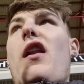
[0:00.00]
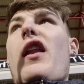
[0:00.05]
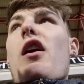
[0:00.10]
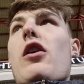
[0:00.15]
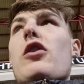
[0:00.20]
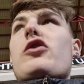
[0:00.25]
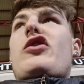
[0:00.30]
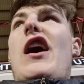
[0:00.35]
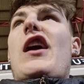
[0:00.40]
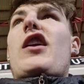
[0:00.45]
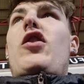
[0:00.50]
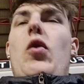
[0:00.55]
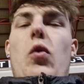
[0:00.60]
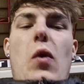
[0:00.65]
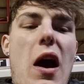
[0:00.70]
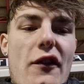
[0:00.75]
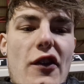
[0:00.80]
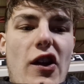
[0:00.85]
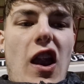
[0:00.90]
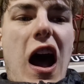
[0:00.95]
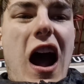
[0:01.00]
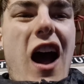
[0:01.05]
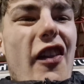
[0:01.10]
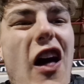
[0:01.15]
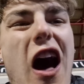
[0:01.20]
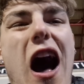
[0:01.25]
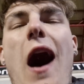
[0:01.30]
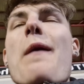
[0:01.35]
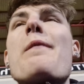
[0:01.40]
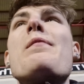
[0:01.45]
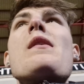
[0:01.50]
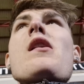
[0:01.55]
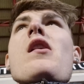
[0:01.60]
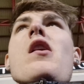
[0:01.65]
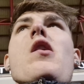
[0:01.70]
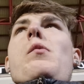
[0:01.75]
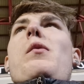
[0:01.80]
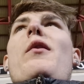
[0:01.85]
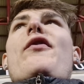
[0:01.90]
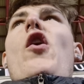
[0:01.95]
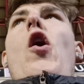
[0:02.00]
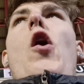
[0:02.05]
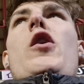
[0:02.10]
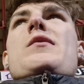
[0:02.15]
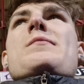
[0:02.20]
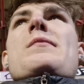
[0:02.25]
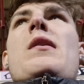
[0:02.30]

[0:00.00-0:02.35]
little chance of grabbing like that, they're throwing them